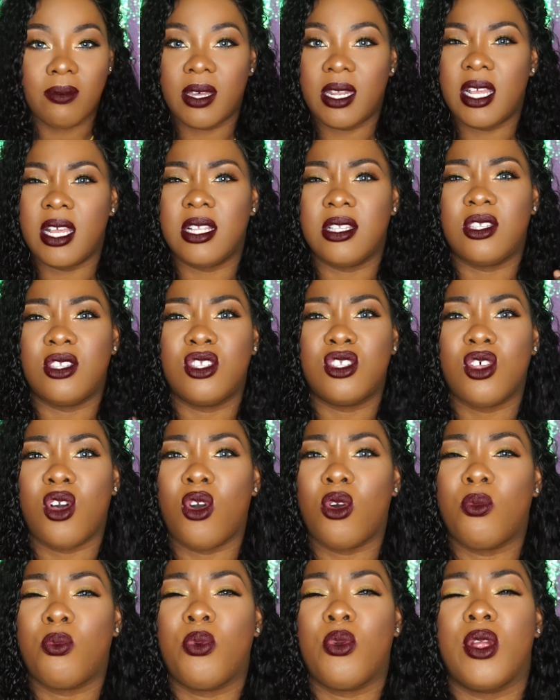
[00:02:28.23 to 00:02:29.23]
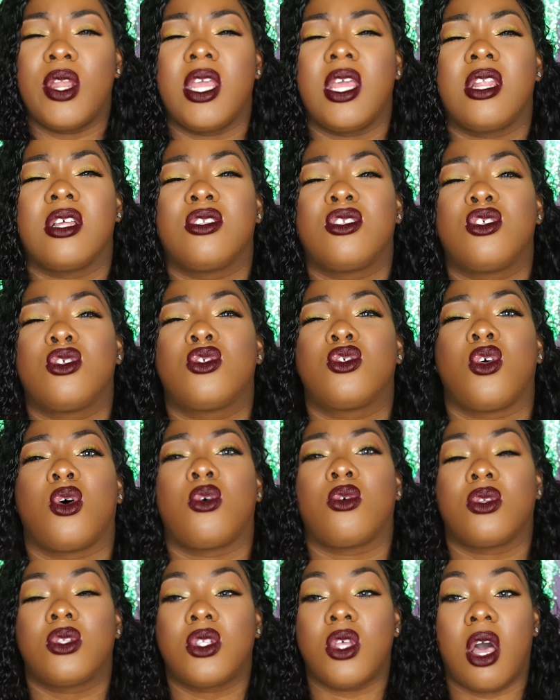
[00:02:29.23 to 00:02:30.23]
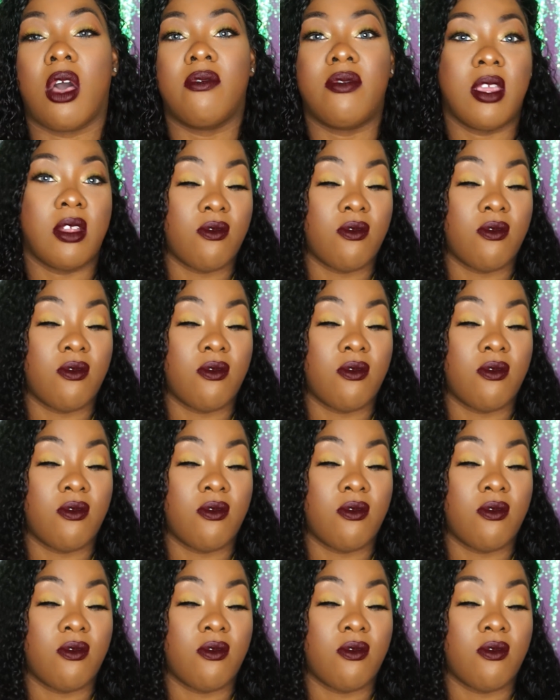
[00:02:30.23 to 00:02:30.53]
but it's so pretty and it's so soft.